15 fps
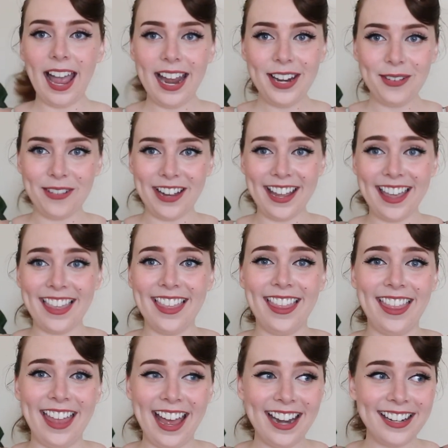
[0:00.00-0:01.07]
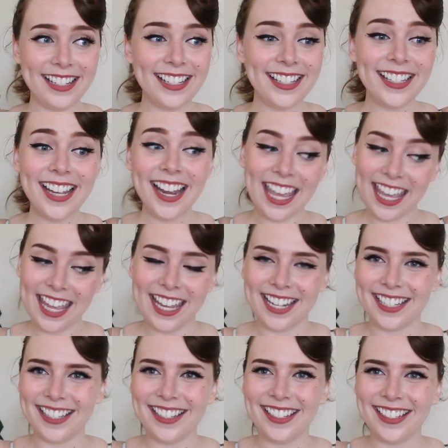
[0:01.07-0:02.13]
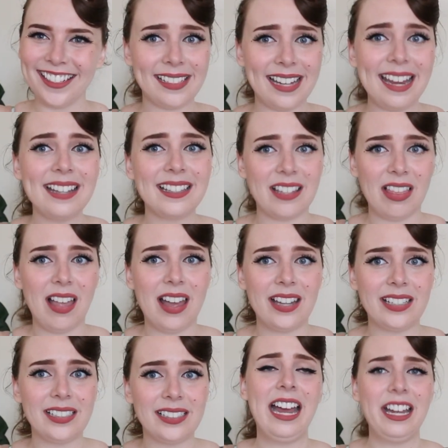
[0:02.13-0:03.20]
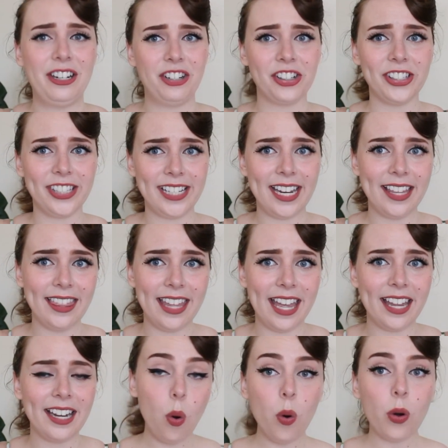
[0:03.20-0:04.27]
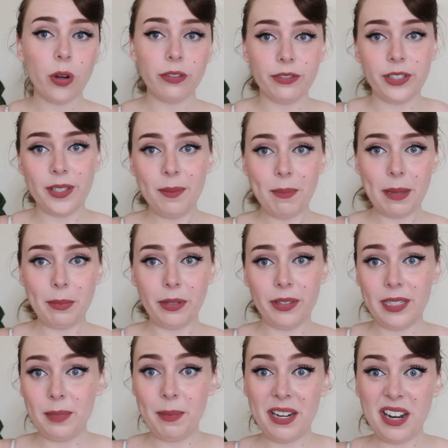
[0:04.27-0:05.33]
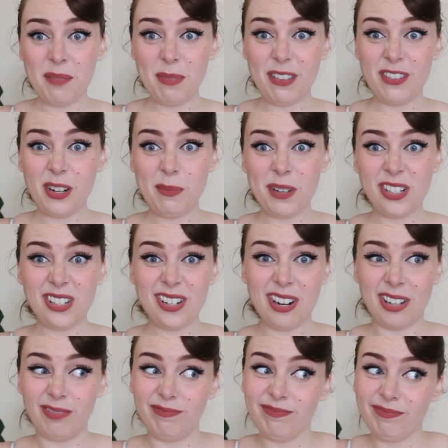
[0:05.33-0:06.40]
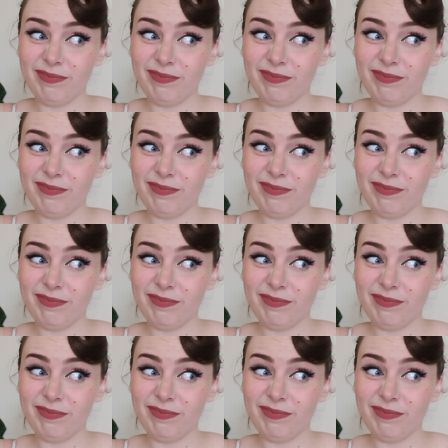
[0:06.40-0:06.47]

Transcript: Anyway, that is it. It's a lot. I understand that. Or for some people, this may not be very much at all.